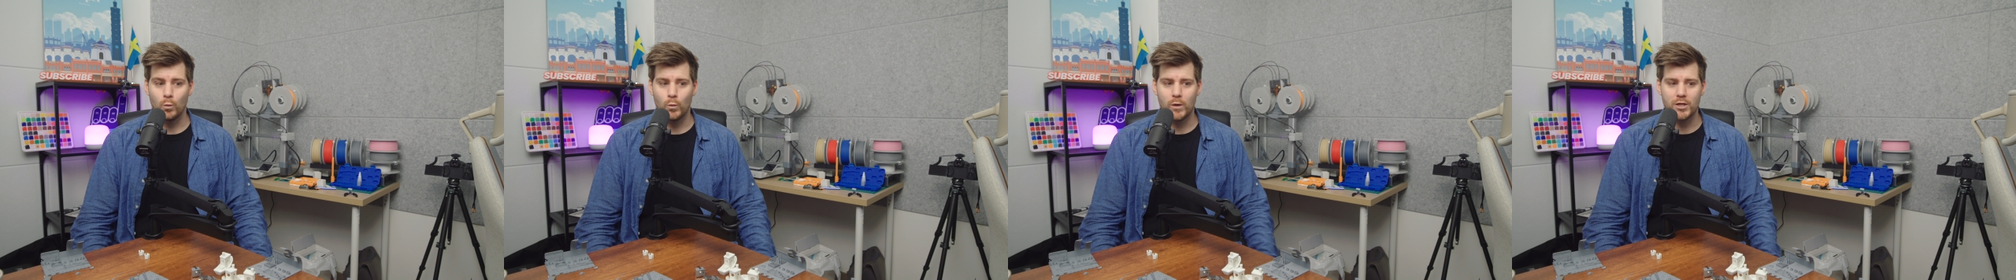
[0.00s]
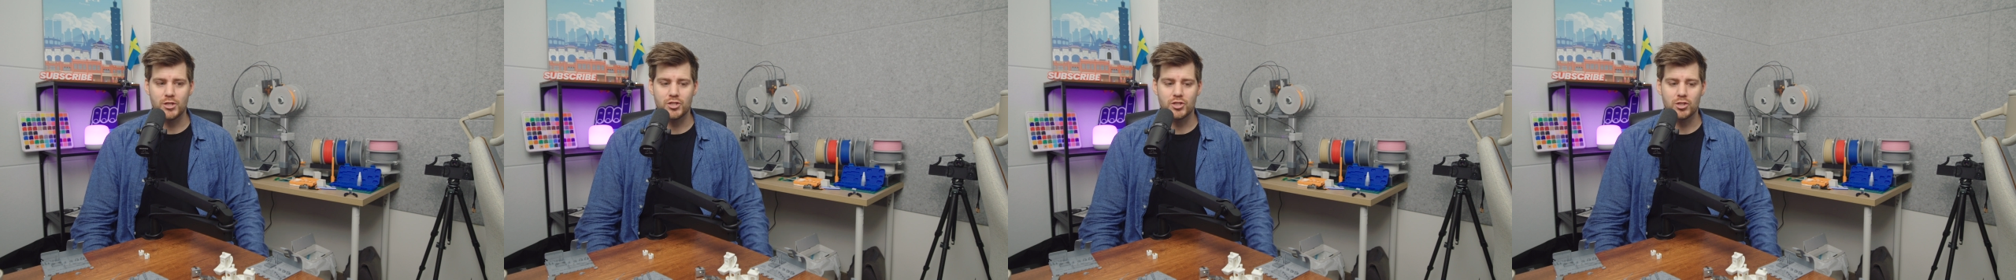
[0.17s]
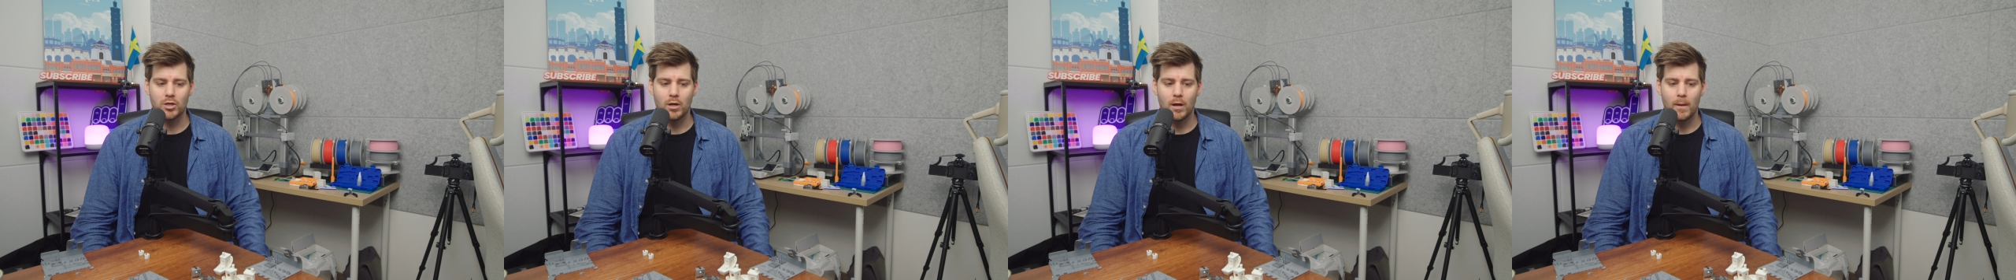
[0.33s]

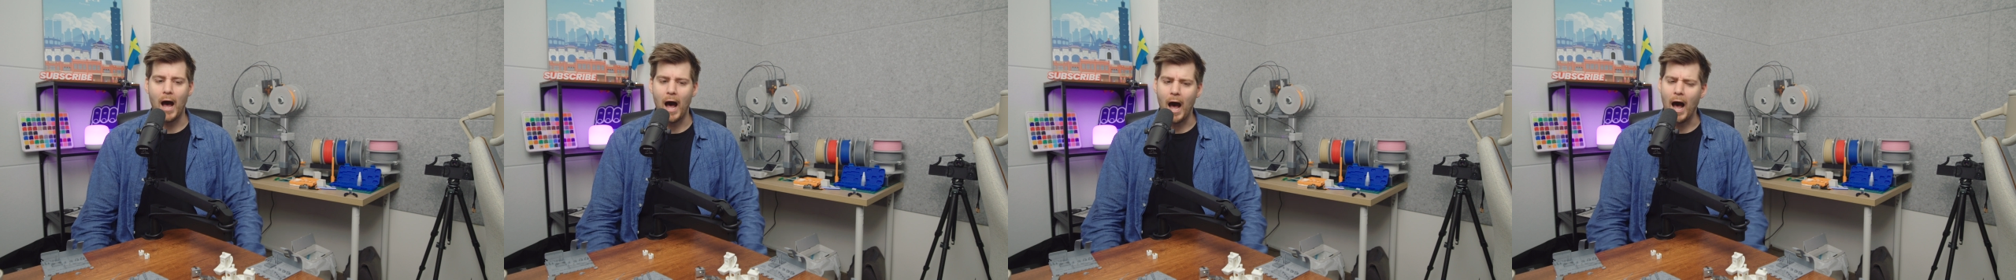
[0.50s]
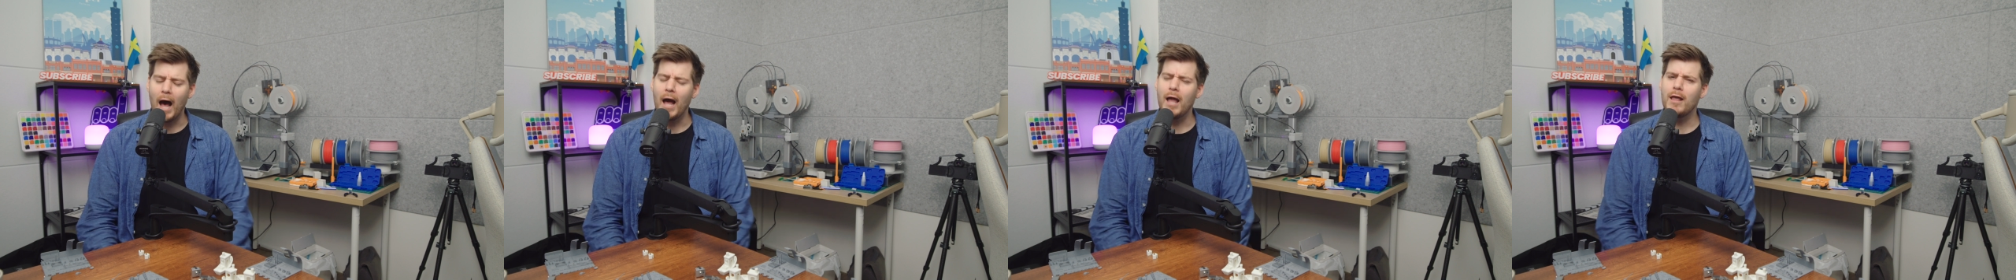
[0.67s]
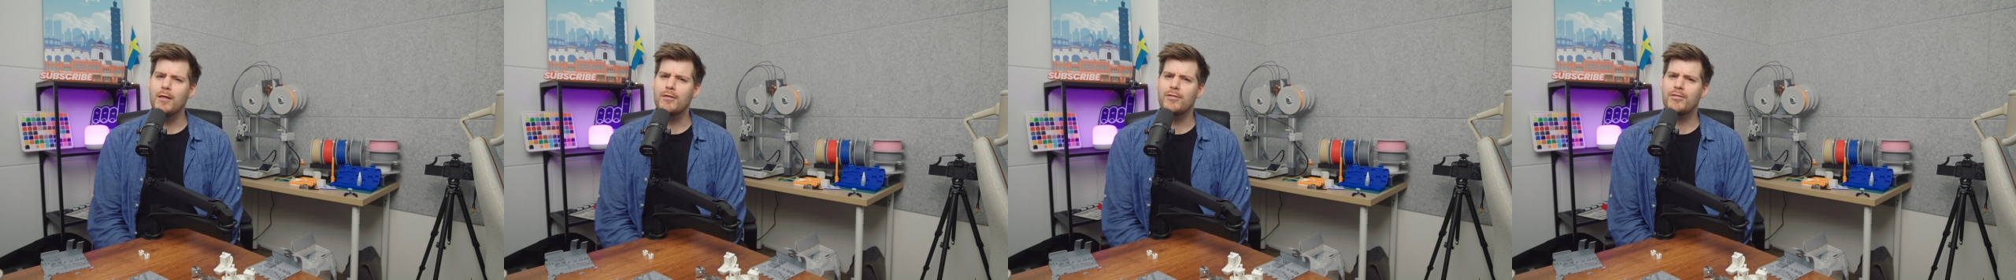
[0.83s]
which
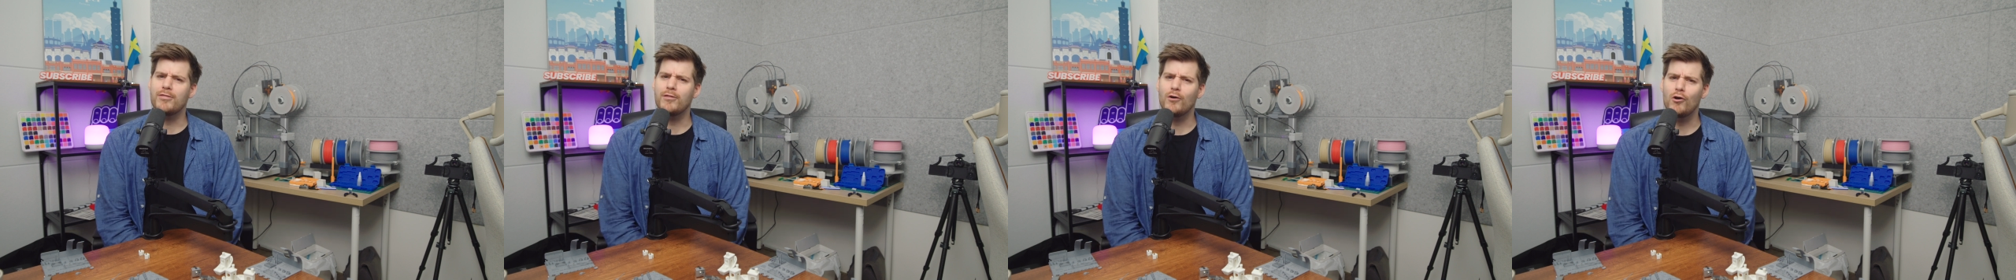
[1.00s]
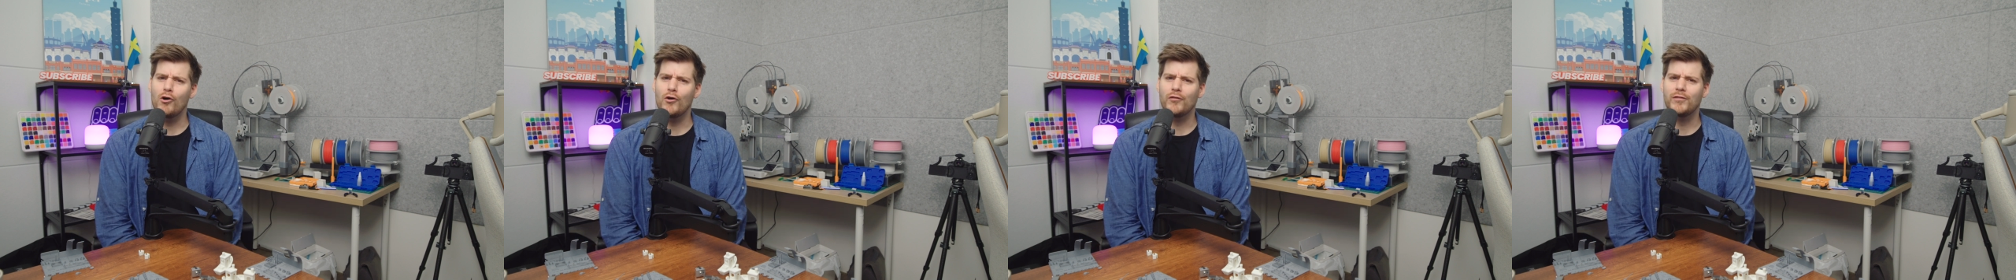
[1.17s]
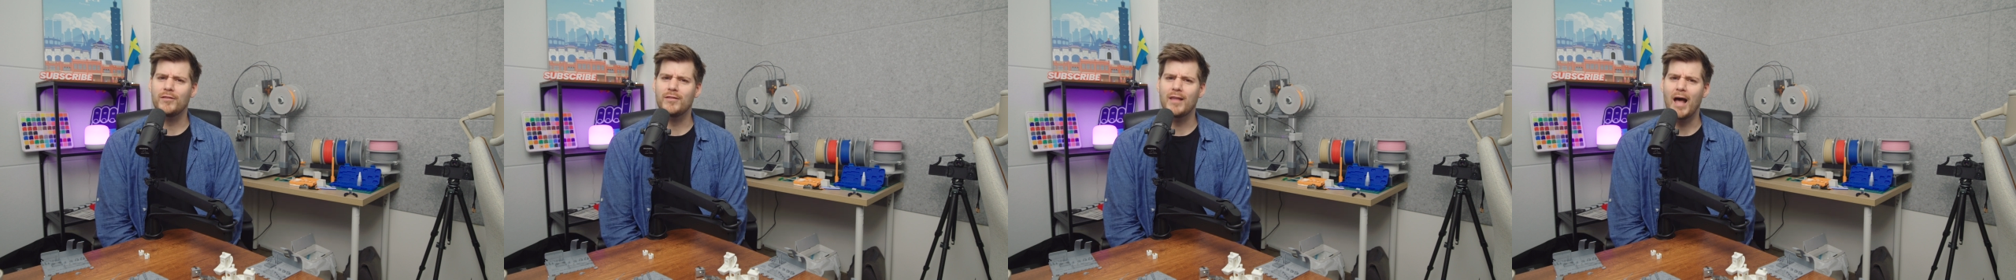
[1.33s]
I
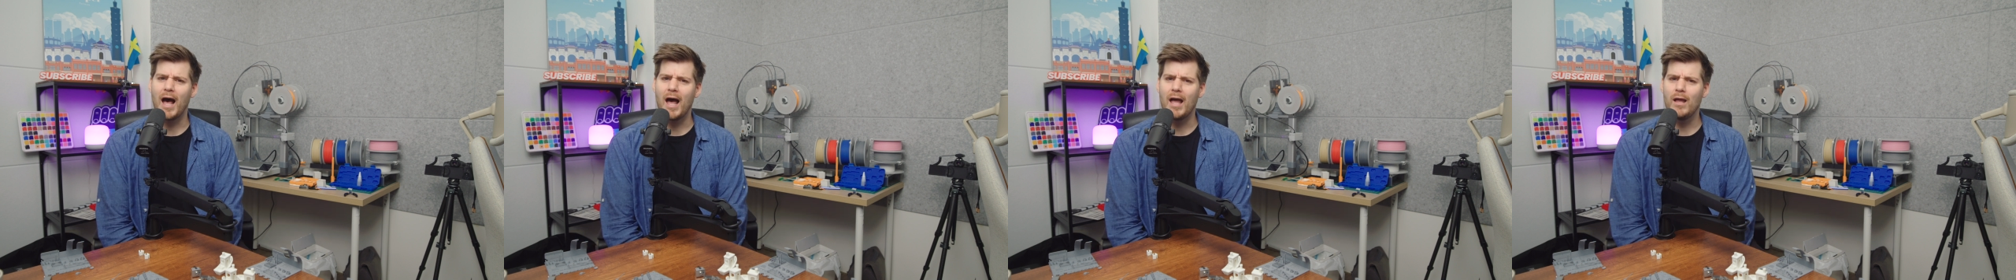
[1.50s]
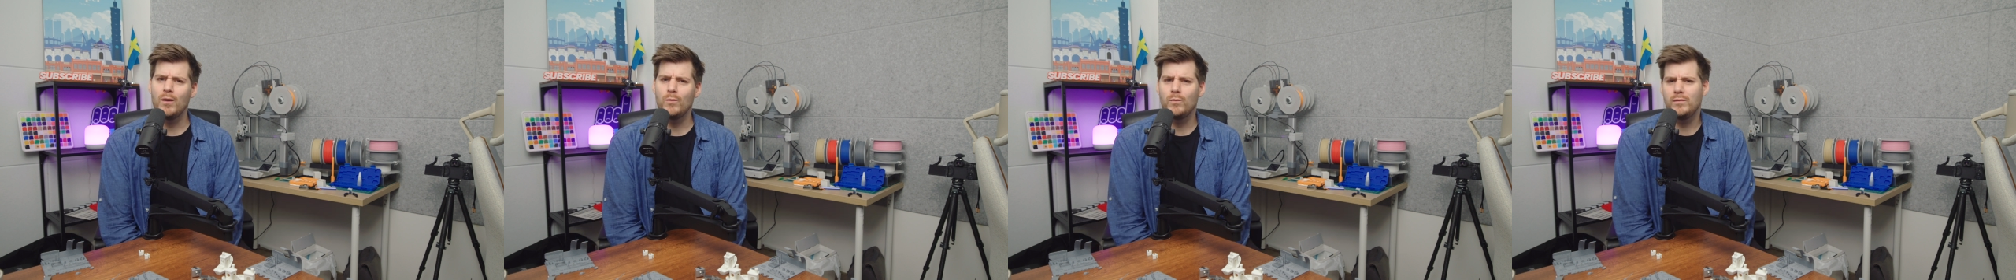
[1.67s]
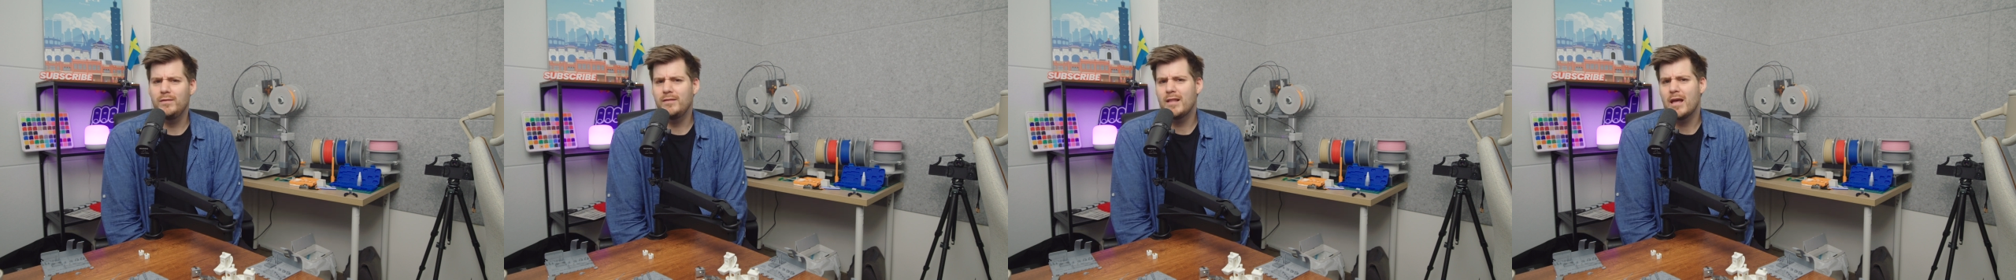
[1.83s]
thought
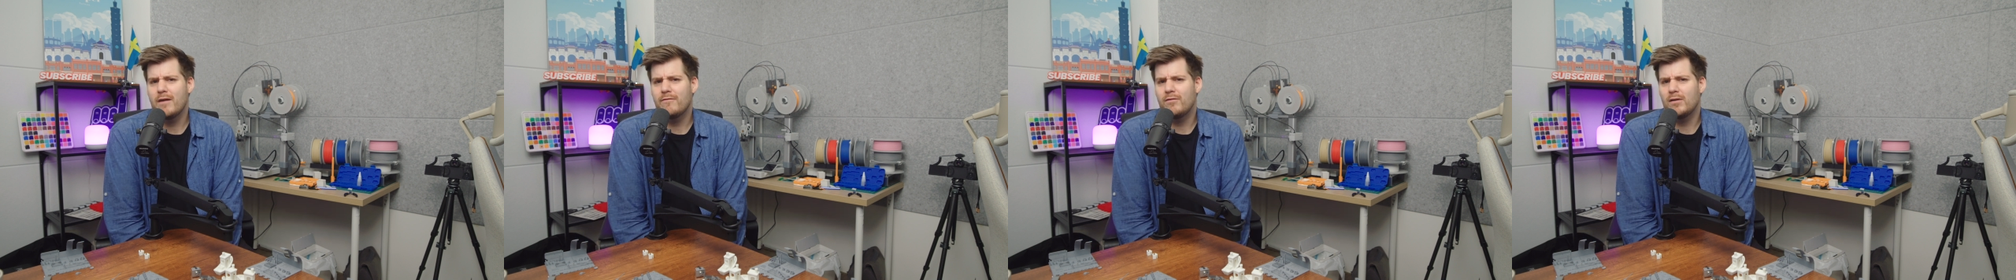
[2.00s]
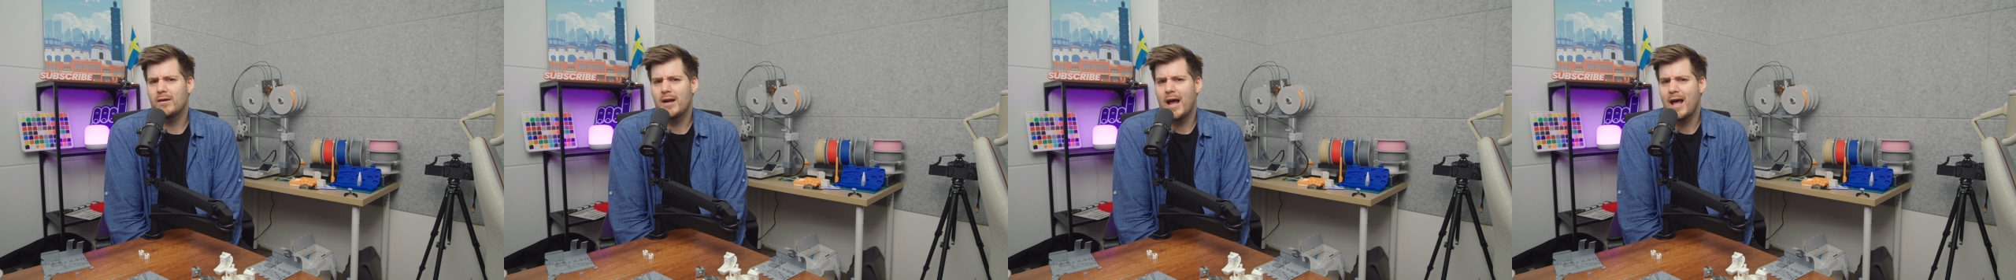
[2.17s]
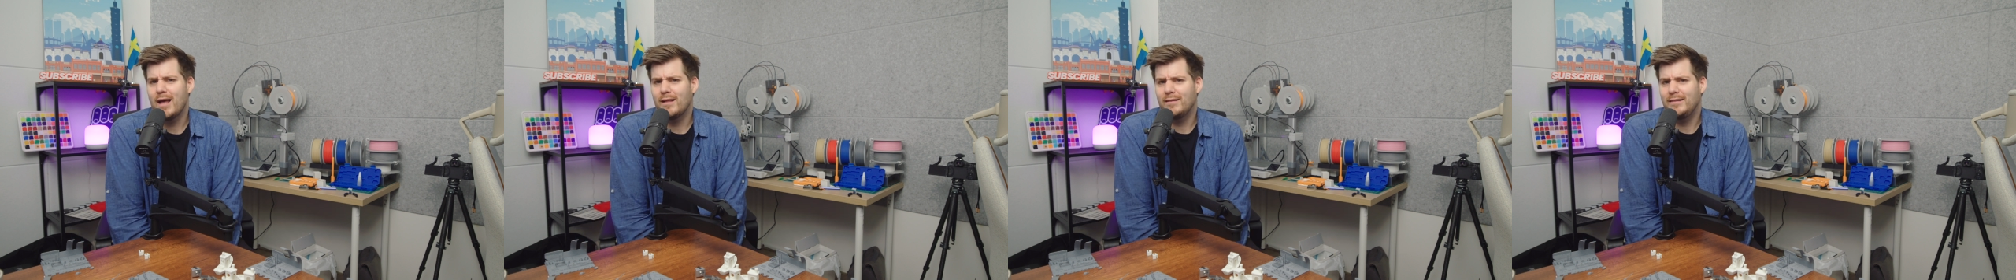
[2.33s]
I never